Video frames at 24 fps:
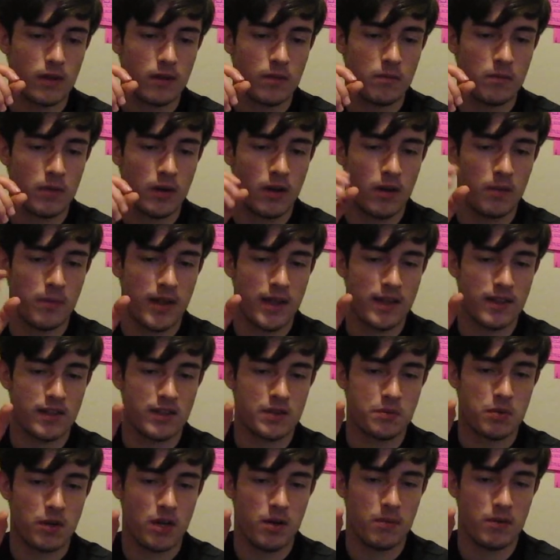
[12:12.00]
That's
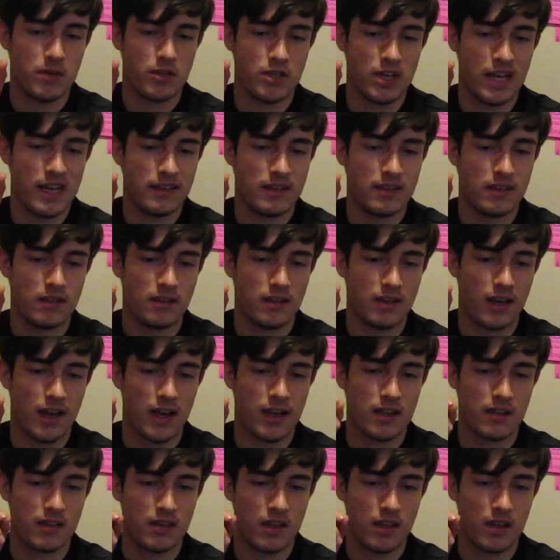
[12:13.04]
pretty much it that I
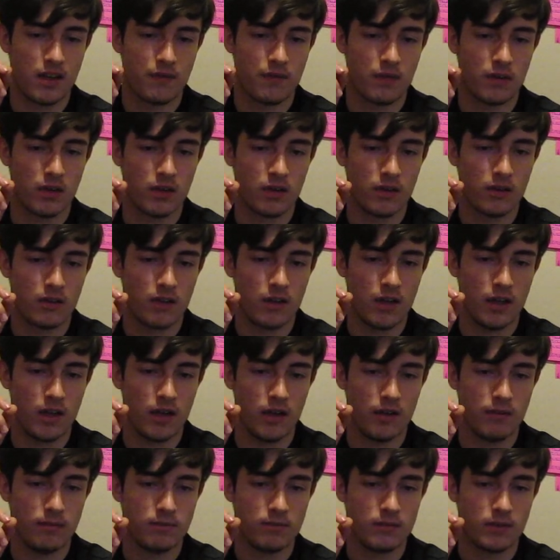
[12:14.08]
can think of for
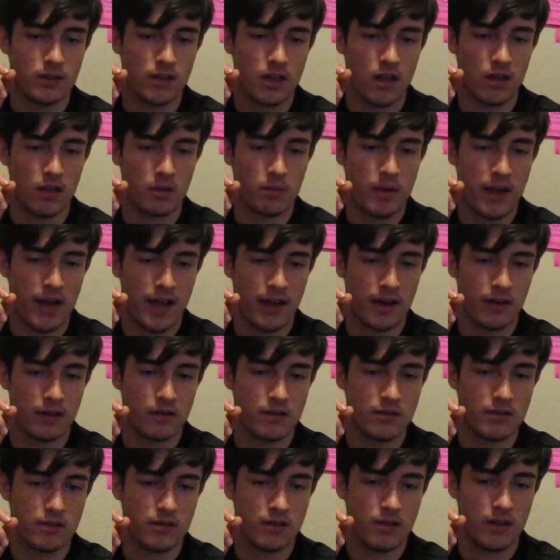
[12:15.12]
color
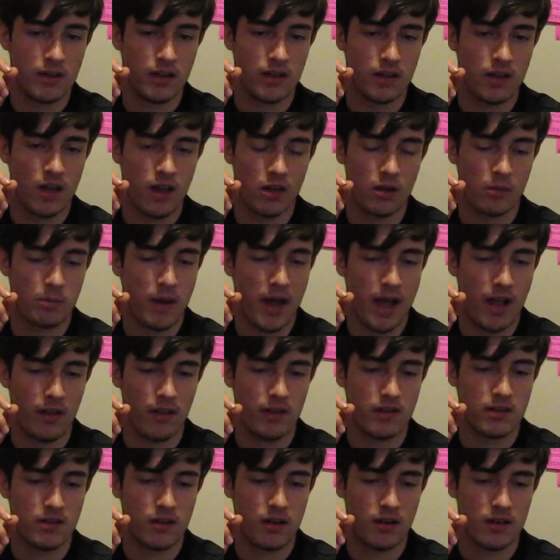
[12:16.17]
patterns. And then color
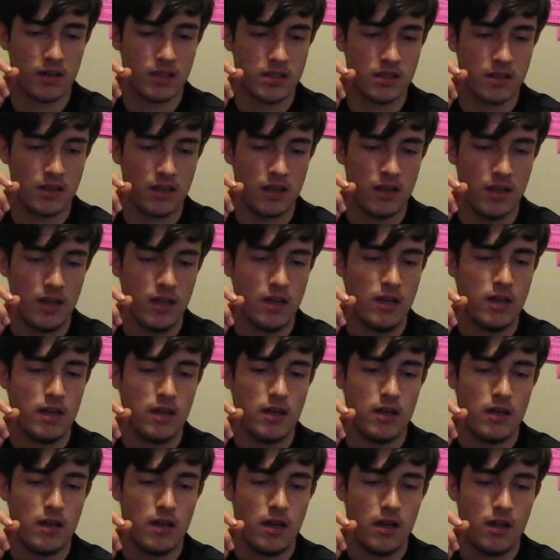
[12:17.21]
palettes, honestly,
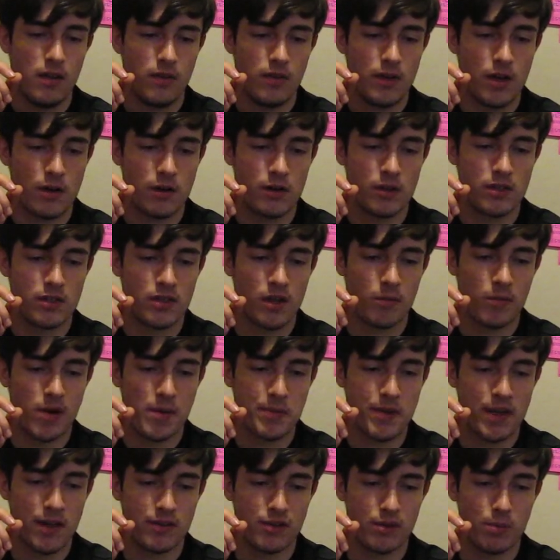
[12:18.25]
there are just some
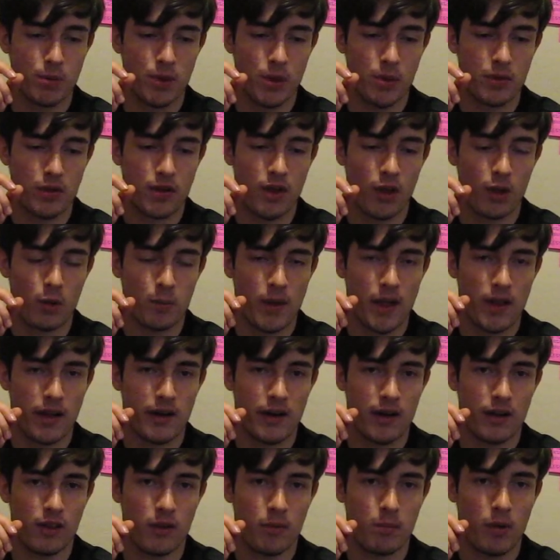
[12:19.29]
reptiles that blow the color palette
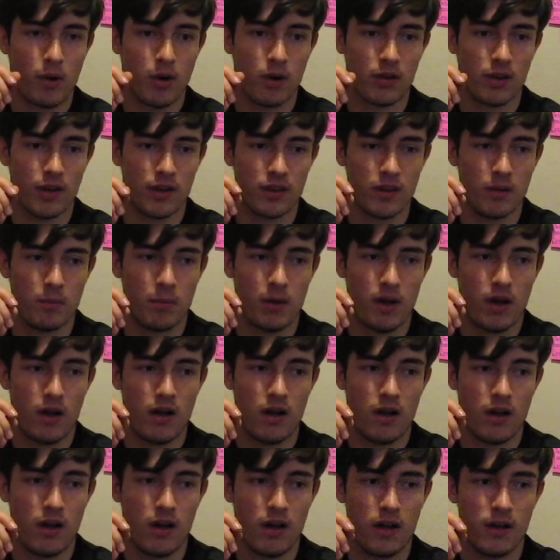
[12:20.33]
out of the park, like the
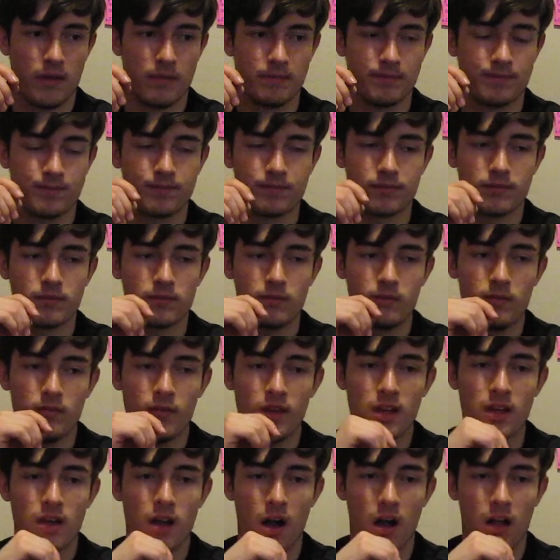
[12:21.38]
Baja,
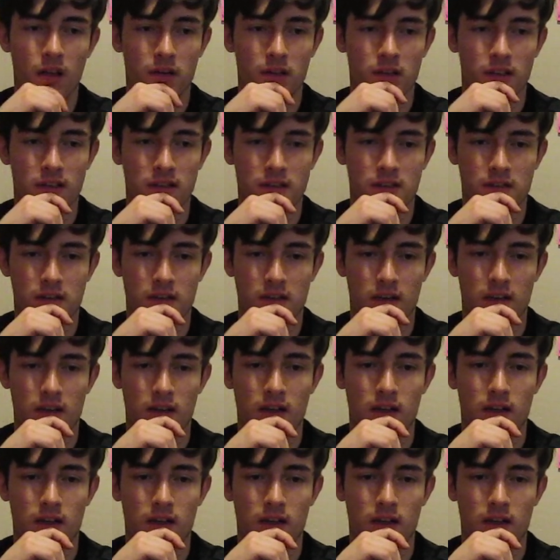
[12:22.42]
collared lizard.